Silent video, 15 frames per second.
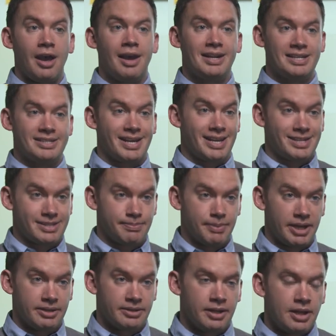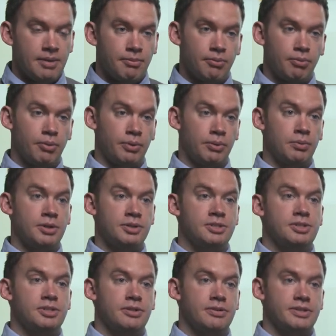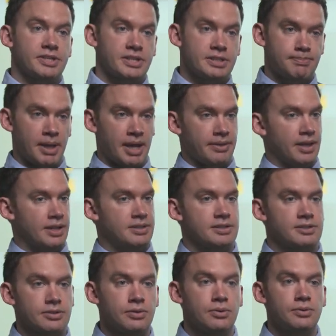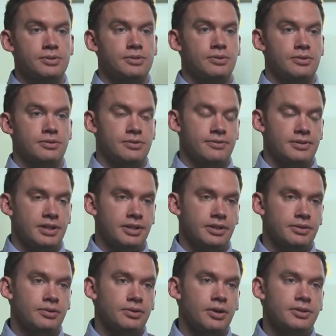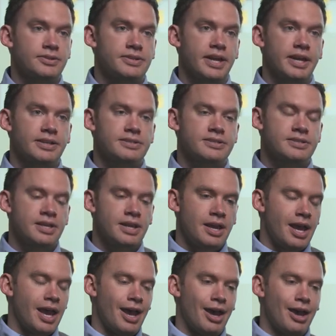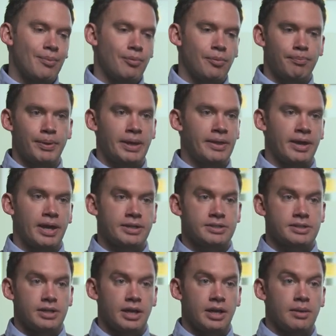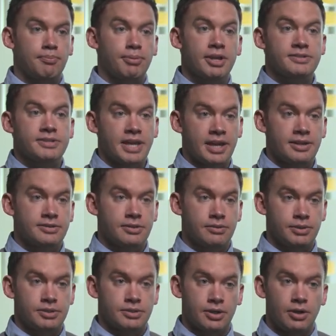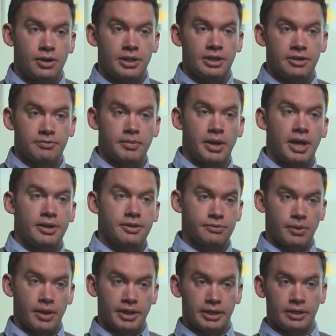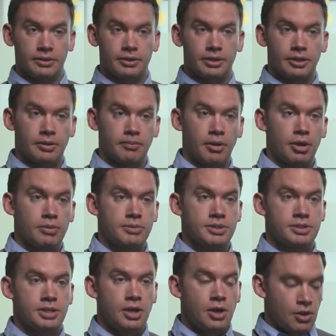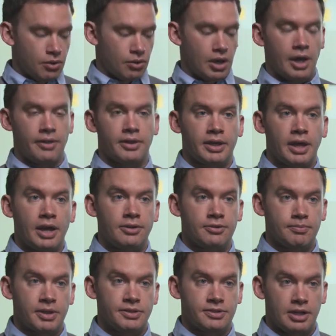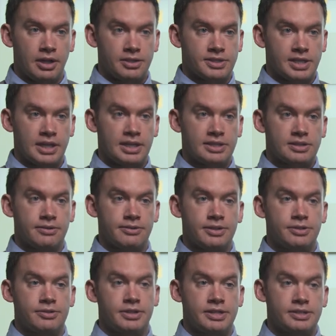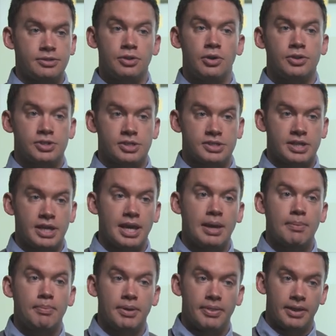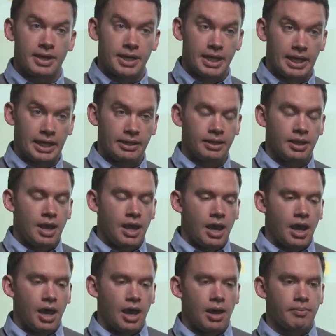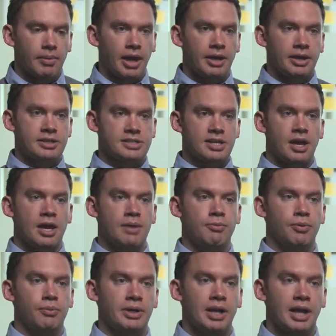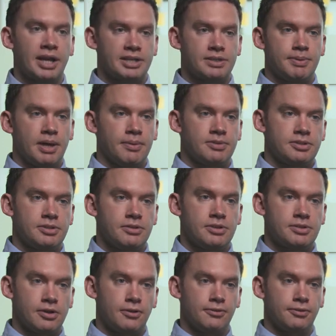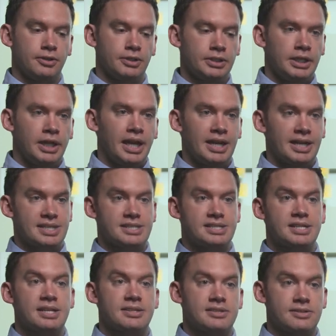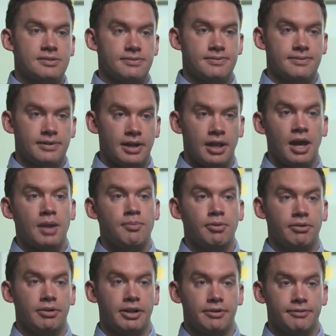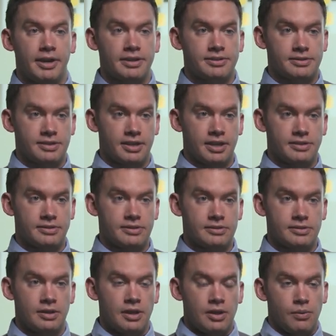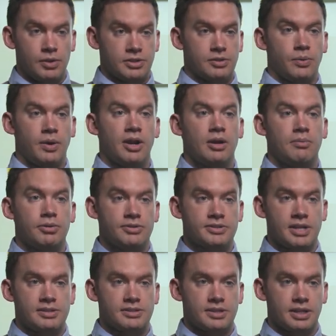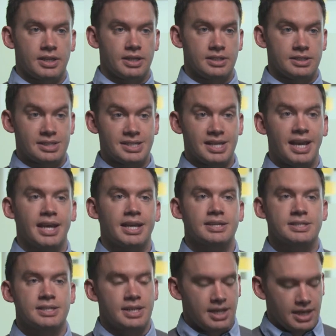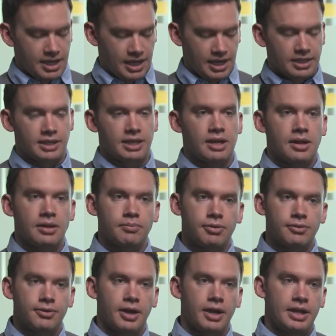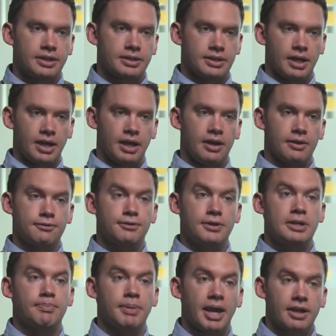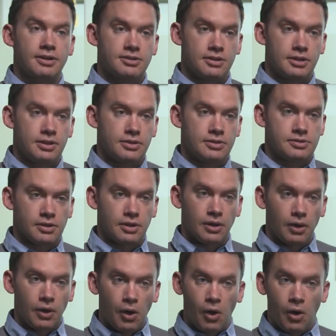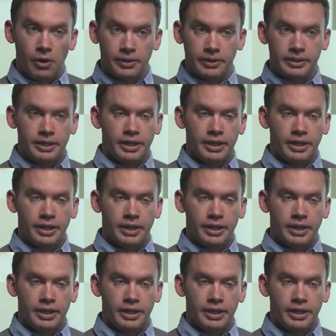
early test bed. But what we want to do is expand that into all sorts of clinical contexts um, be that uh, breast cancer, which a colleague of mine is working on at the moment, or other kind of musculoskeletal injuries, not just the hip and the knee. Um, and in time, what we'd like to be able to do is offer an extensive library of exercises which a wearable sensor can detect and can provide uh, feedback to the user on.